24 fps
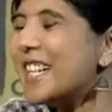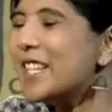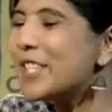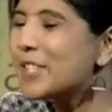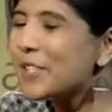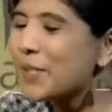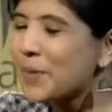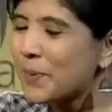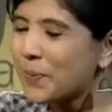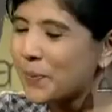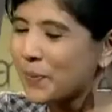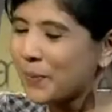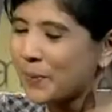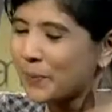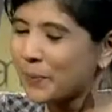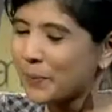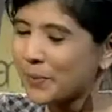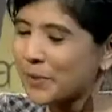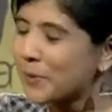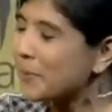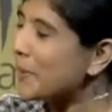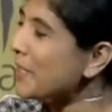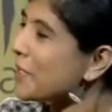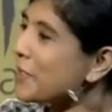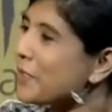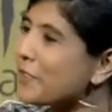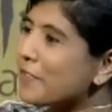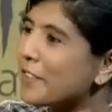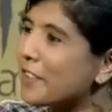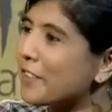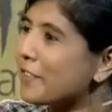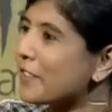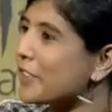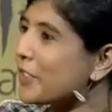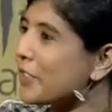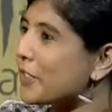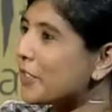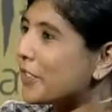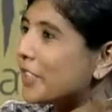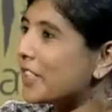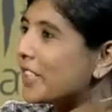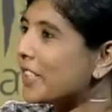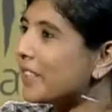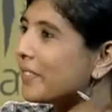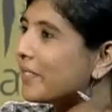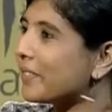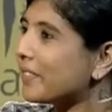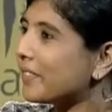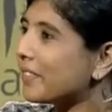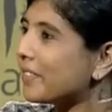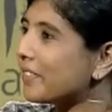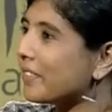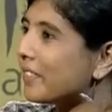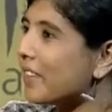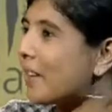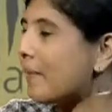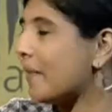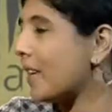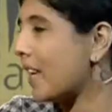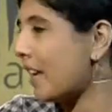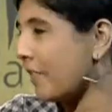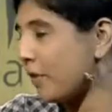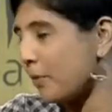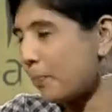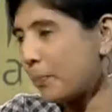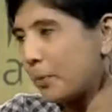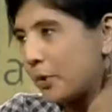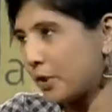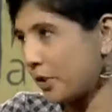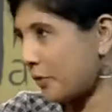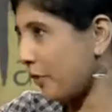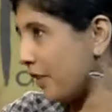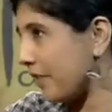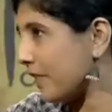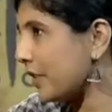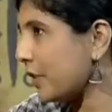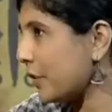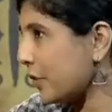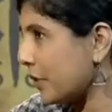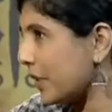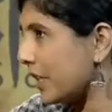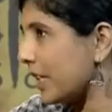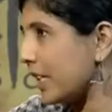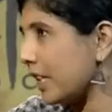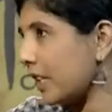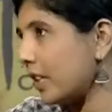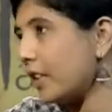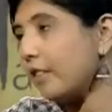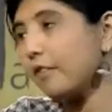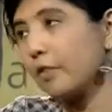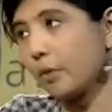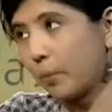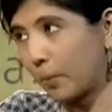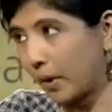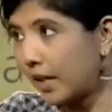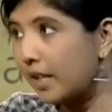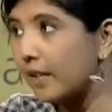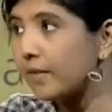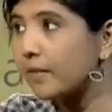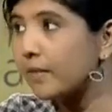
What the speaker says: So which one is your favorite story? I mean, have you put your favorite story in here for one,